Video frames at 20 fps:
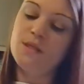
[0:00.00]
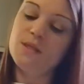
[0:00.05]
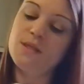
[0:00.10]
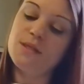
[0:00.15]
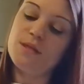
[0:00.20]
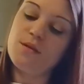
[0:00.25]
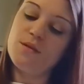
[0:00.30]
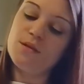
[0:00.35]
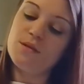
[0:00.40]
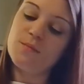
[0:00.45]

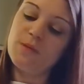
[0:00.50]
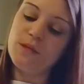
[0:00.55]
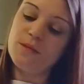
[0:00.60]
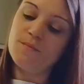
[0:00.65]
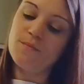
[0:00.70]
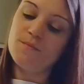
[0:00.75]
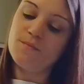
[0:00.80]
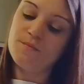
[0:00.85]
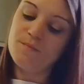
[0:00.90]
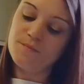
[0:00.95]
Excuse me.
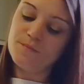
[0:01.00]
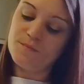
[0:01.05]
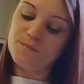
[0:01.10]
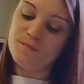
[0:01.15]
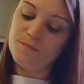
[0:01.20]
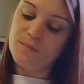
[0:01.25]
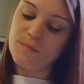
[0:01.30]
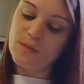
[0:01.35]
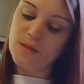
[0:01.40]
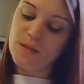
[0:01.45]

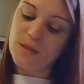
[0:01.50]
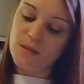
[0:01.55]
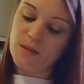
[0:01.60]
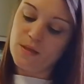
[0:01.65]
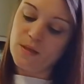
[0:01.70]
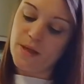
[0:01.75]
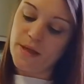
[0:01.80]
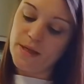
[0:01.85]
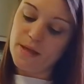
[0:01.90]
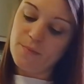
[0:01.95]

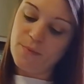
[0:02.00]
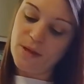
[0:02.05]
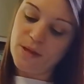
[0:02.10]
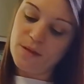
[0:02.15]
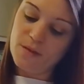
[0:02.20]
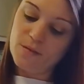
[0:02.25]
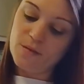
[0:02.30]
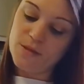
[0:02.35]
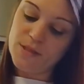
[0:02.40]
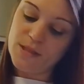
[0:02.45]
Nine of
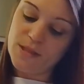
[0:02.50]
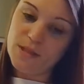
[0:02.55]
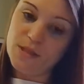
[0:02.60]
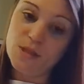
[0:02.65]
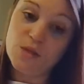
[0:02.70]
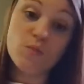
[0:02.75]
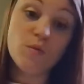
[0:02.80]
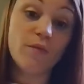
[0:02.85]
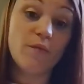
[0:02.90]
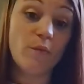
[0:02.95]
Pentacles and
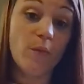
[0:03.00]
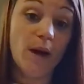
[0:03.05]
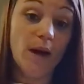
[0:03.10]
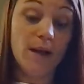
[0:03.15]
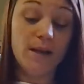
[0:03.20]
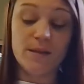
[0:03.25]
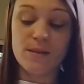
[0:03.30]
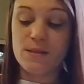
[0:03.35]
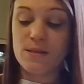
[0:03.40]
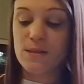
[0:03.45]
two of
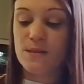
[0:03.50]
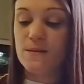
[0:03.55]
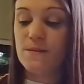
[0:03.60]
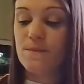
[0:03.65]
Wands.